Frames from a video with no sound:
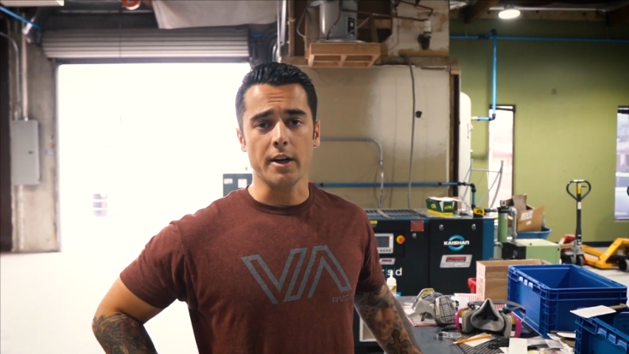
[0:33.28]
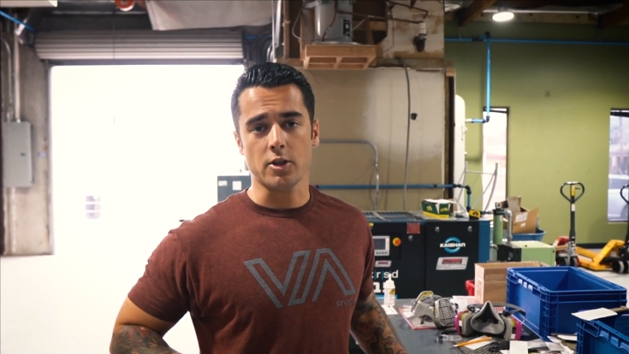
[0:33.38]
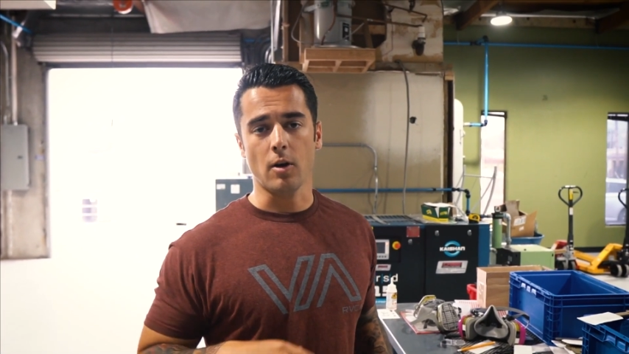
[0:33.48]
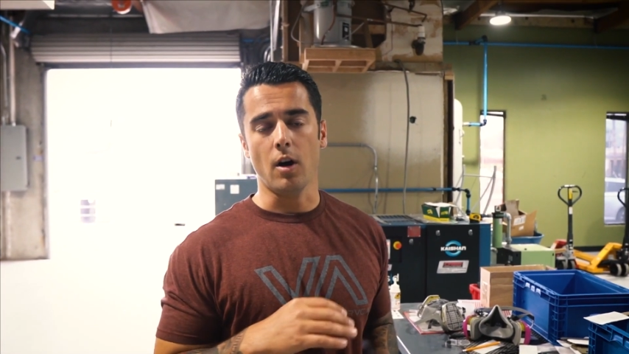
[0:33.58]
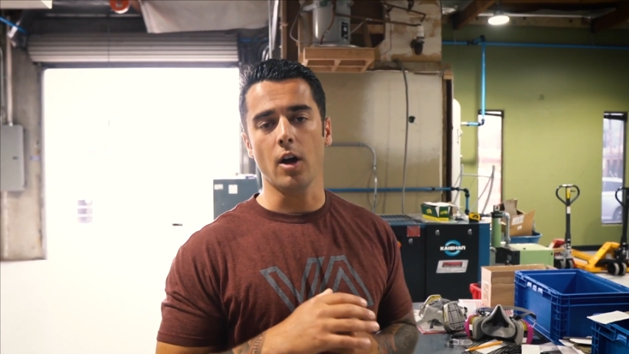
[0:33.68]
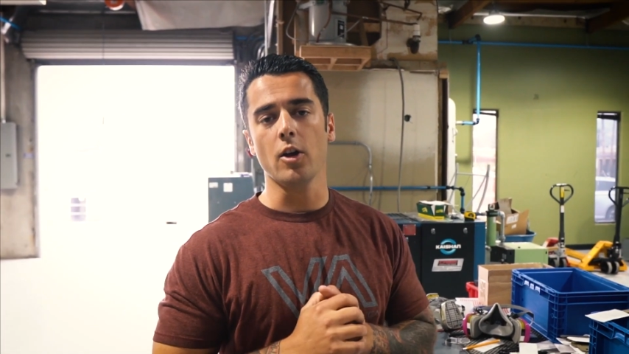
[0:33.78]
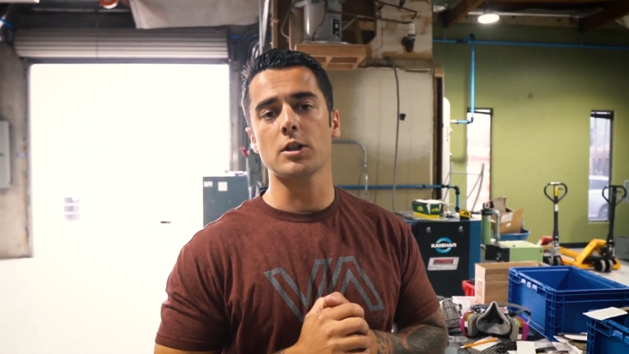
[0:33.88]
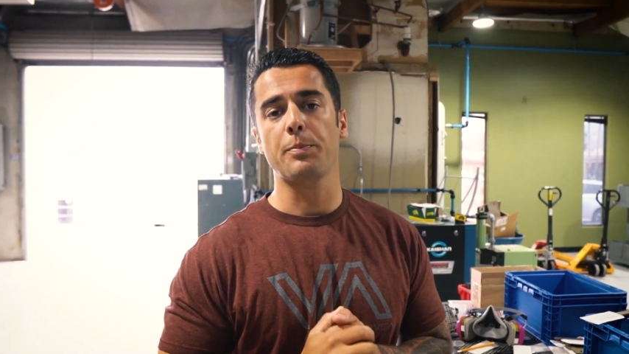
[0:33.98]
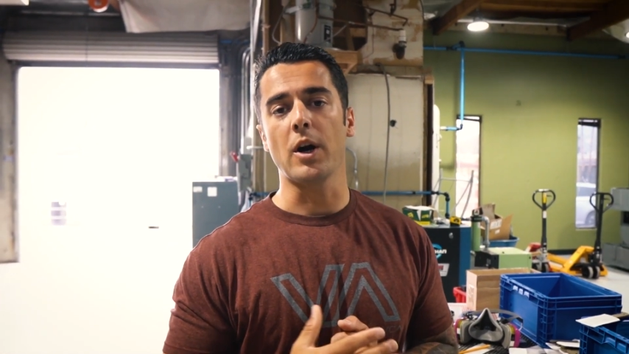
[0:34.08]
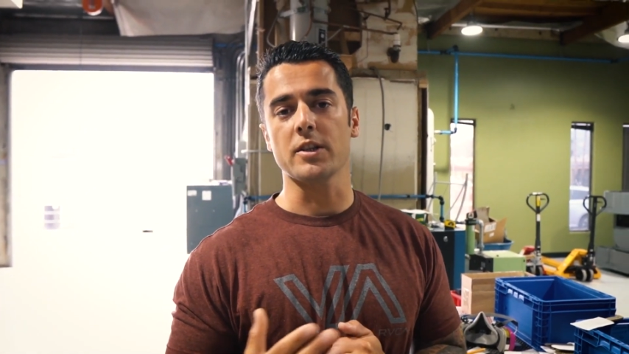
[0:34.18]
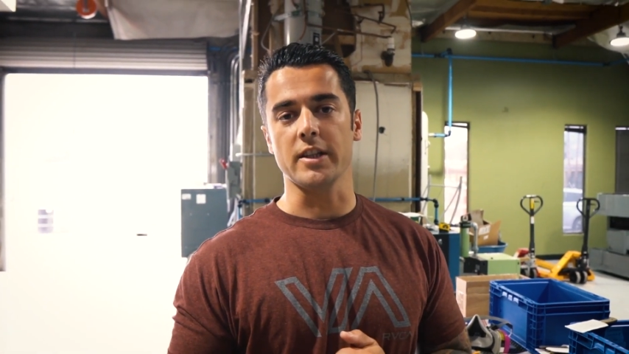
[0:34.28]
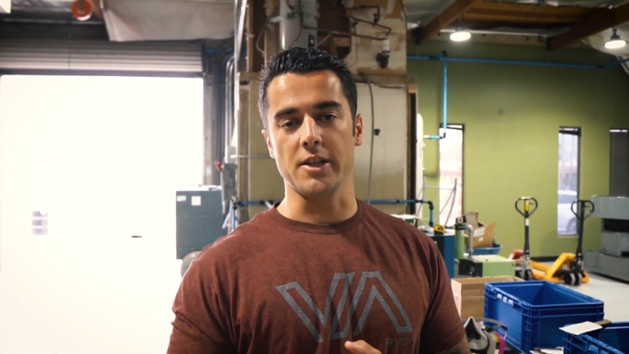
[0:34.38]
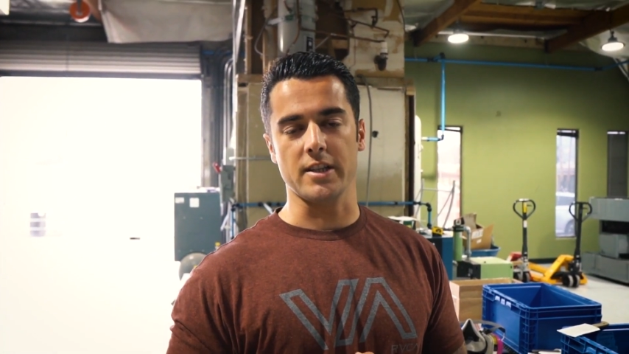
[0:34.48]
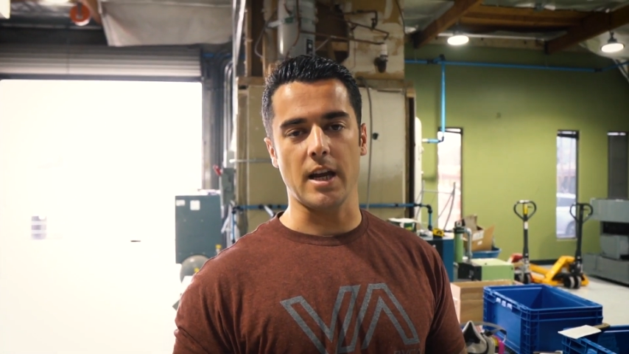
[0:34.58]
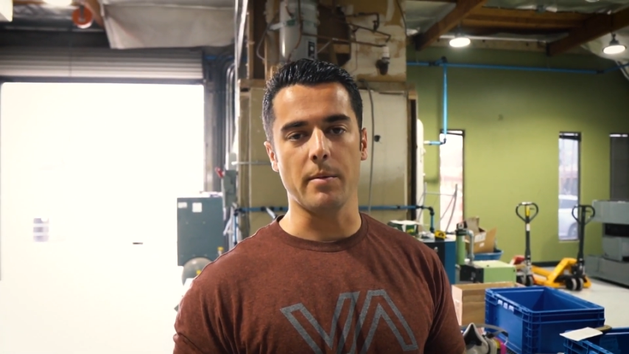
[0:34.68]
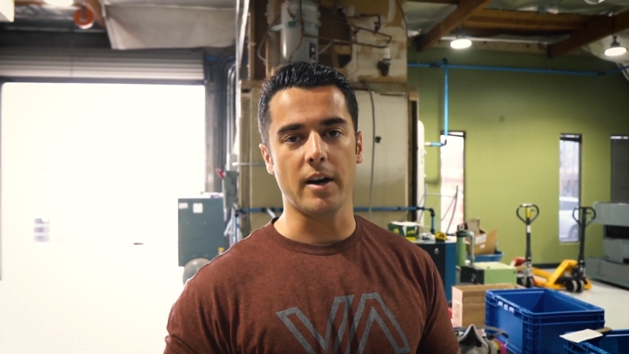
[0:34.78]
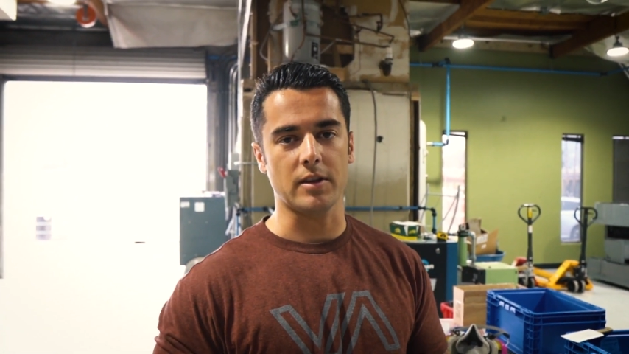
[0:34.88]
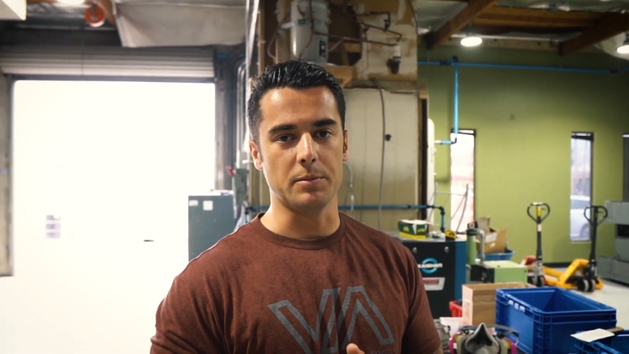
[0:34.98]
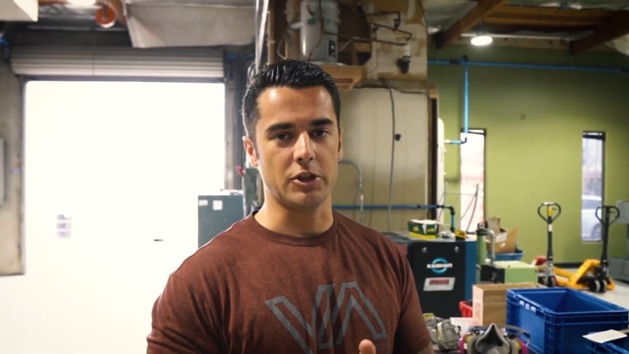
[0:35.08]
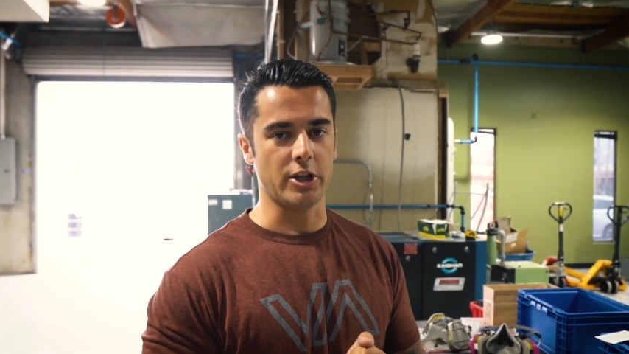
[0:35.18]
right, so all those parts that just came off
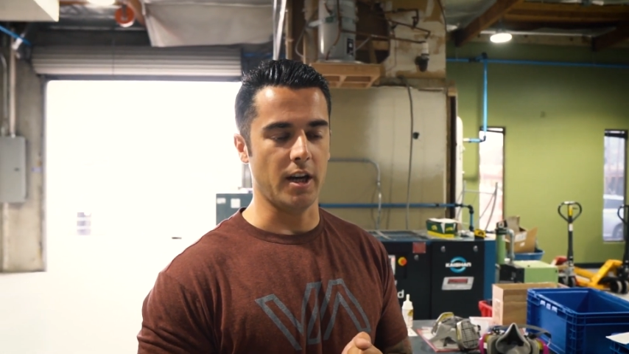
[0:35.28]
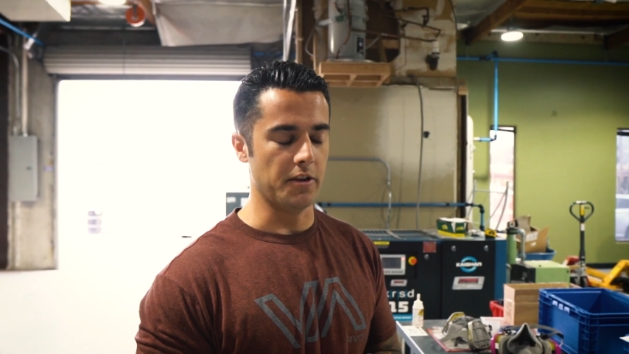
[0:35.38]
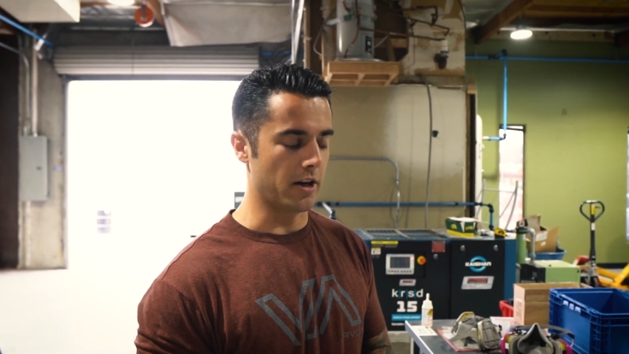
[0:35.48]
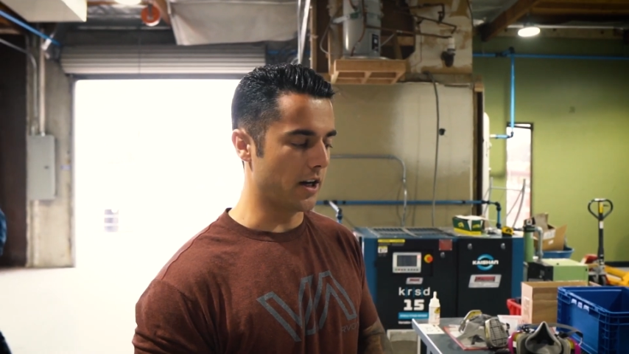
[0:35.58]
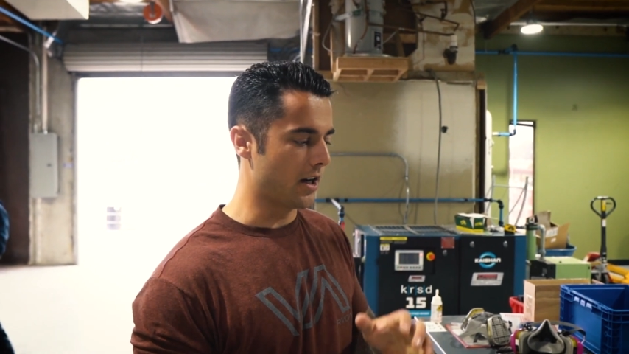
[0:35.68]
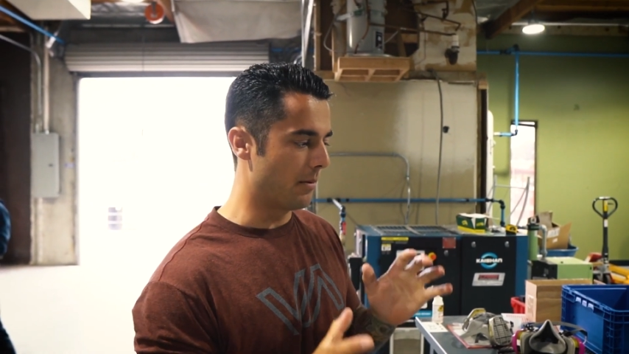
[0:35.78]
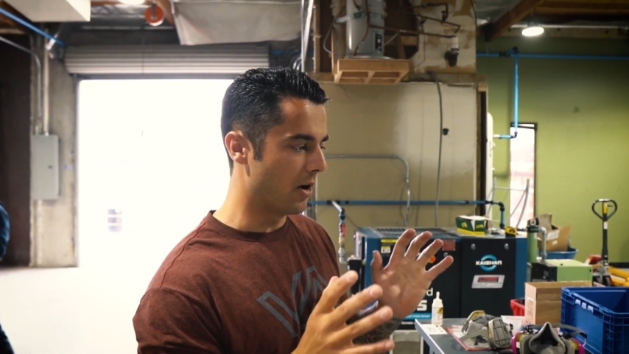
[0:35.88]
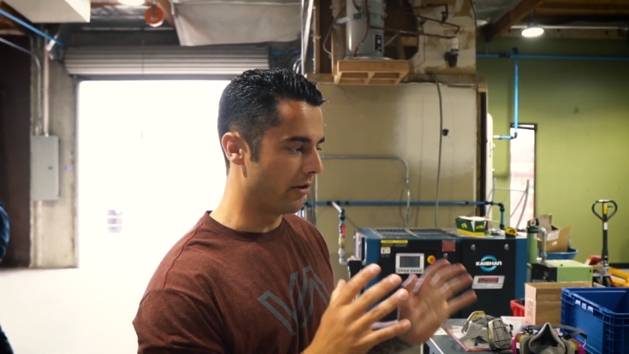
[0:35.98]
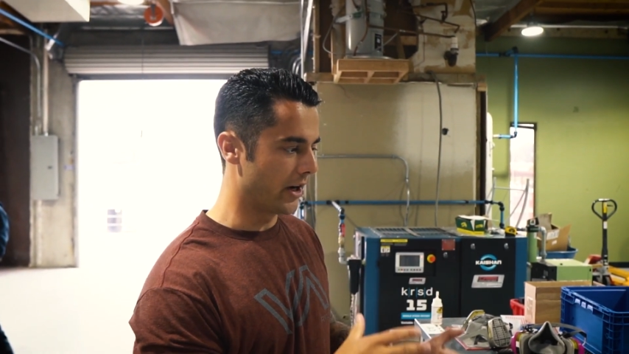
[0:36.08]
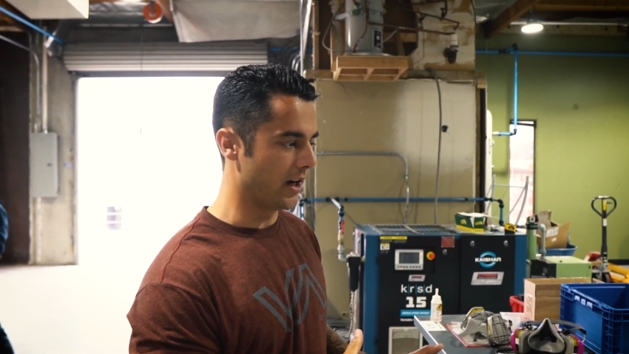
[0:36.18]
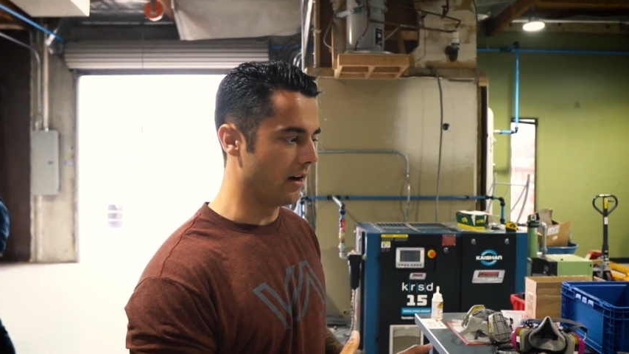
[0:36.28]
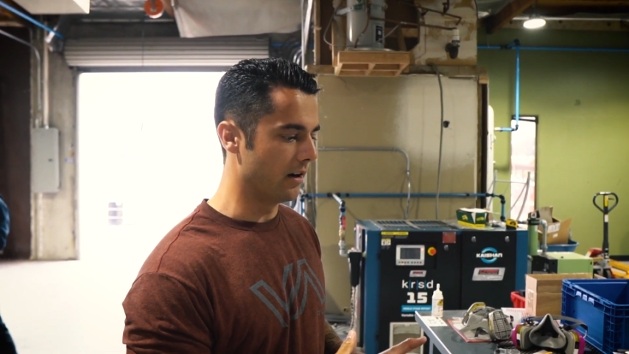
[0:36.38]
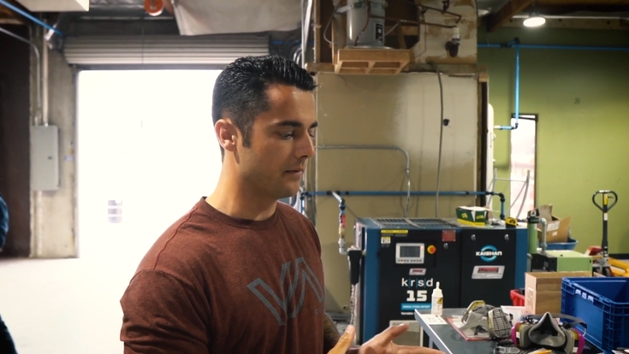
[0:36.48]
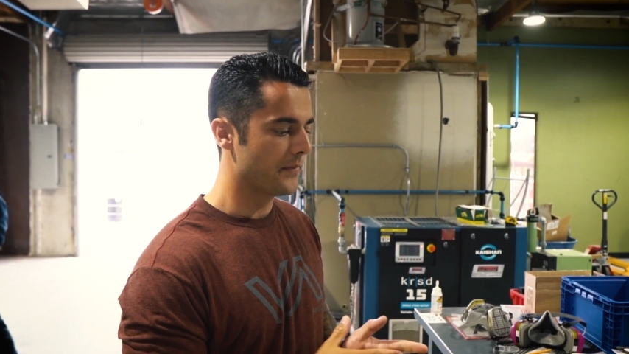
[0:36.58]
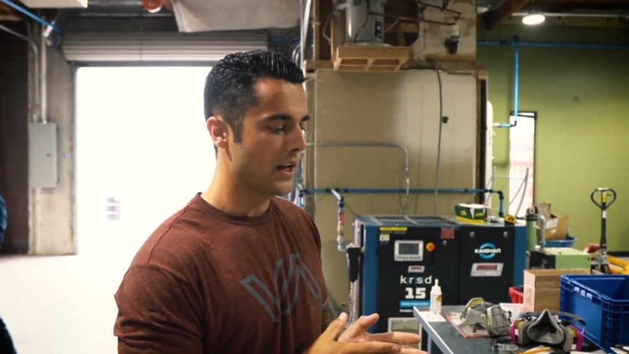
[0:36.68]
the machine, they're gonna come over here